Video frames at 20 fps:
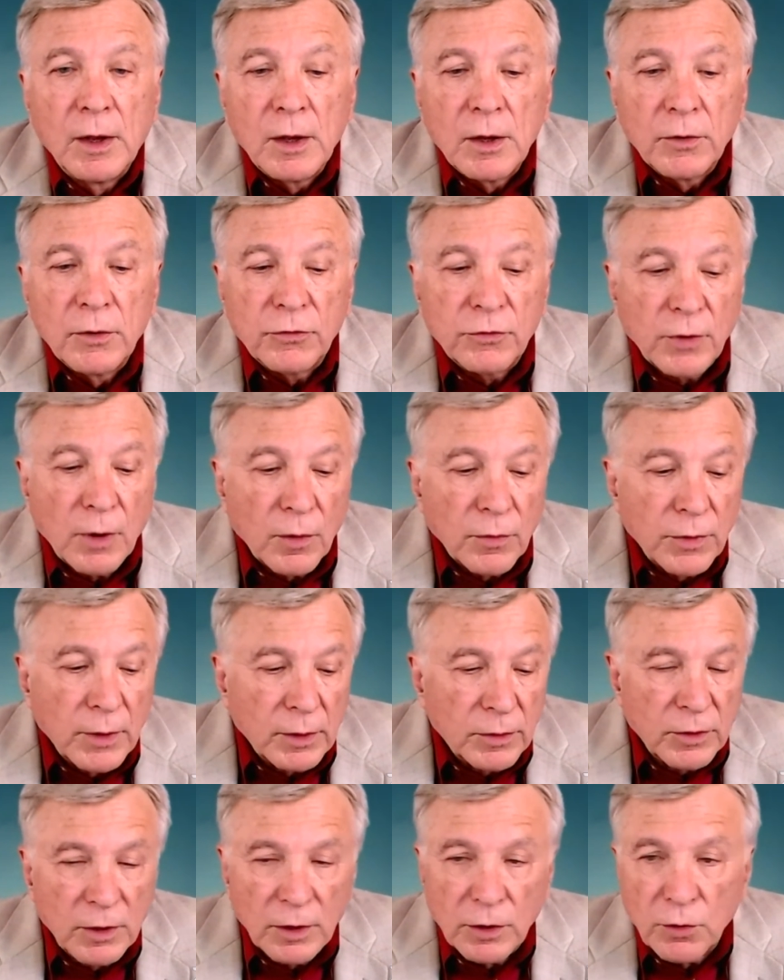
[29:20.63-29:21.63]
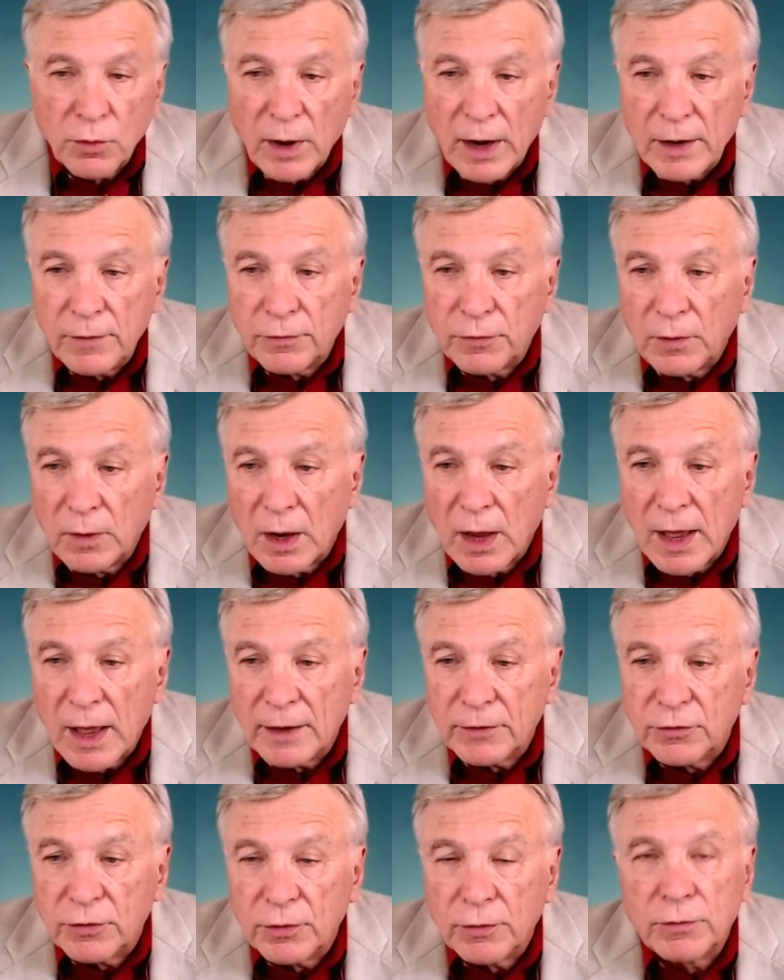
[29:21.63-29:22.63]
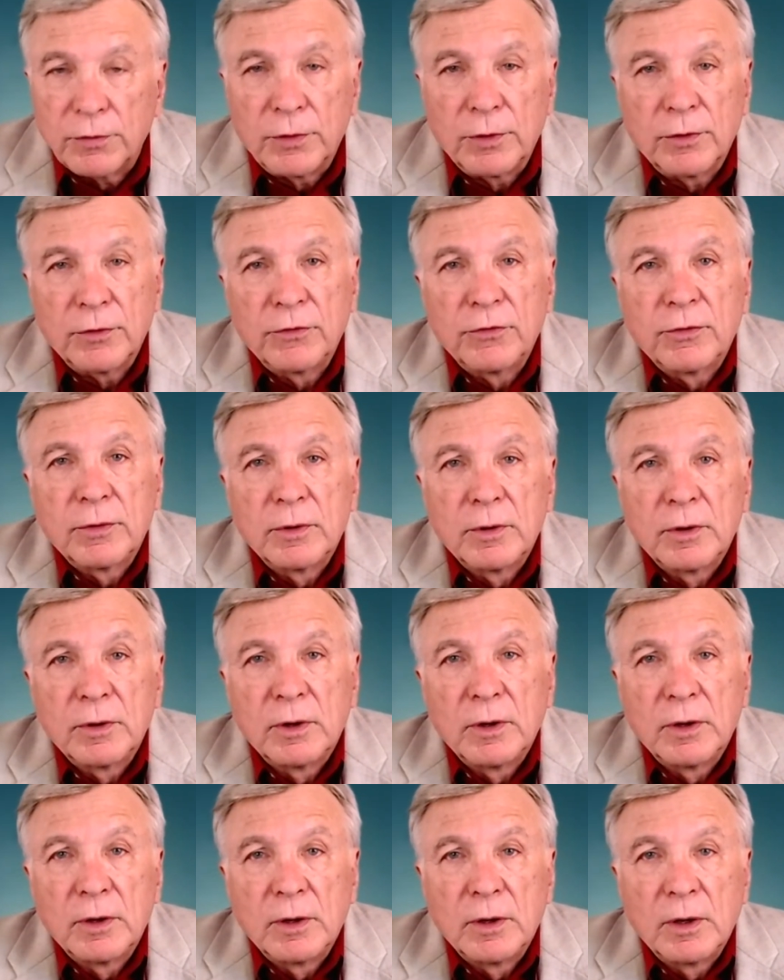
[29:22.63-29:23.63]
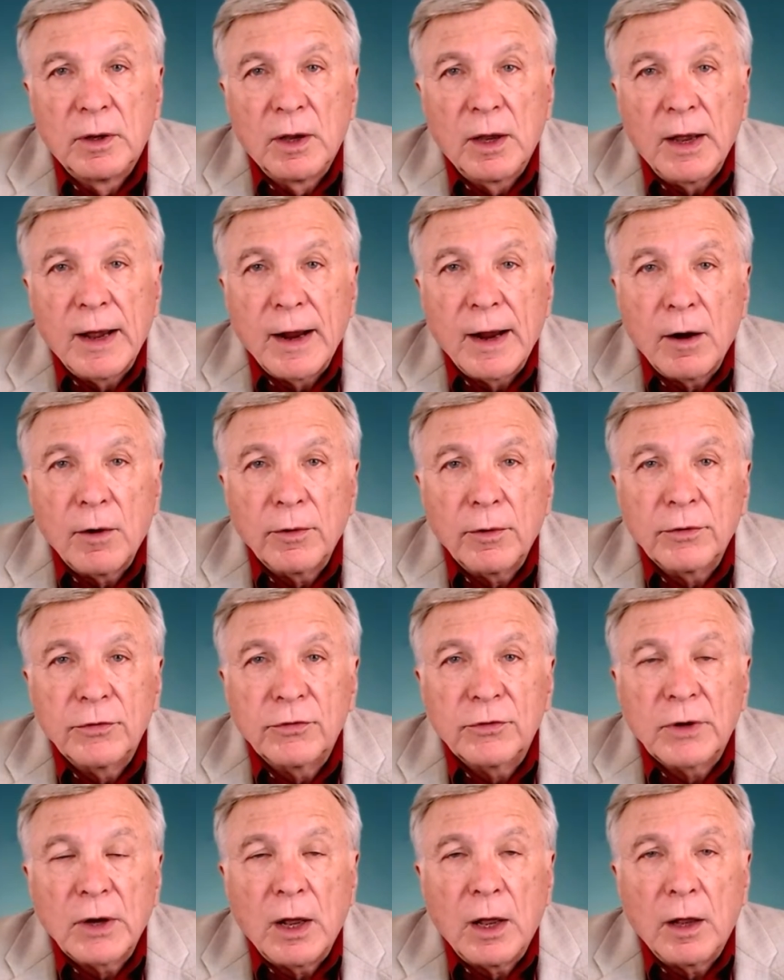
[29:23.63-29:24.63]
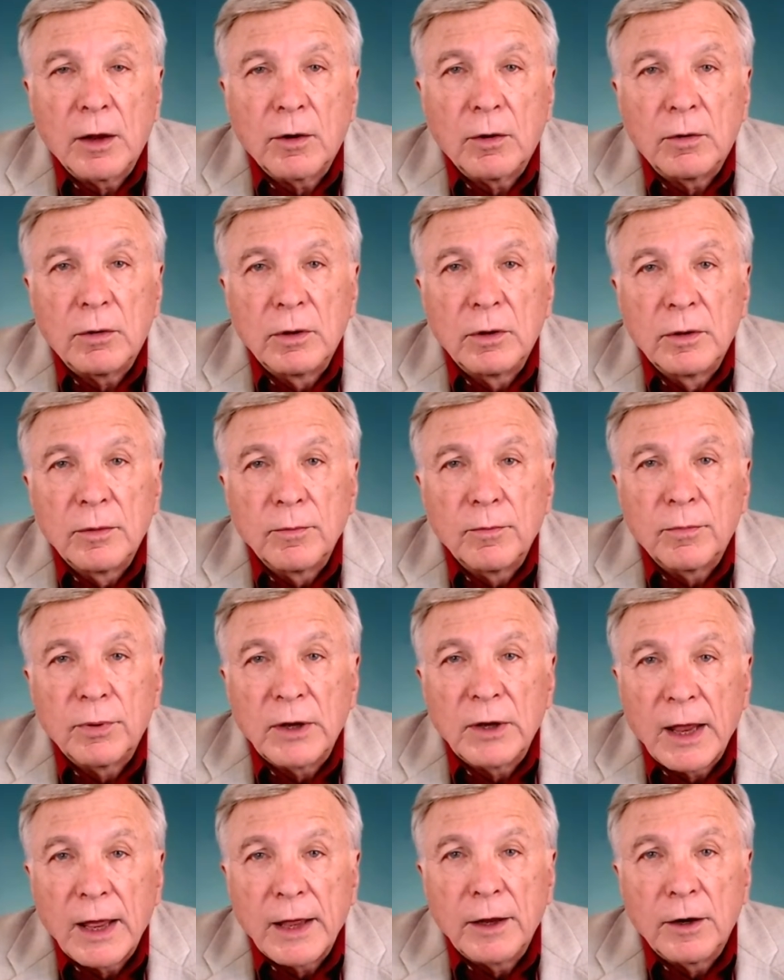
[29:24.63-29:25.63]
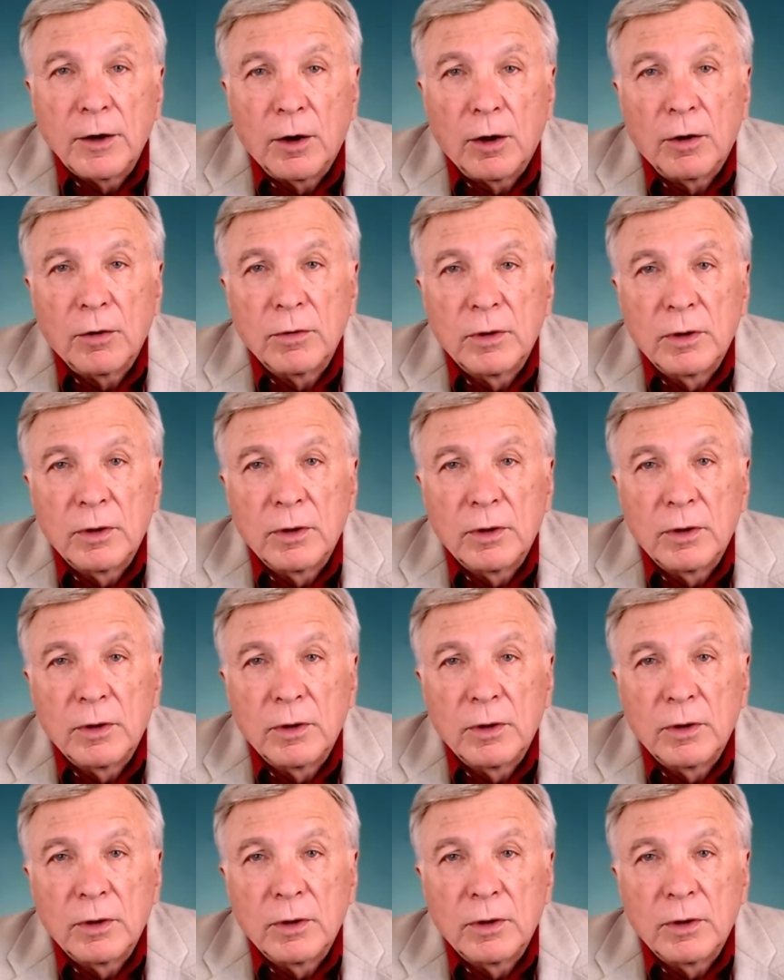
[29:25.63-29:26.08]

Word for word: So the, the great philosophers Aristotle, Plato,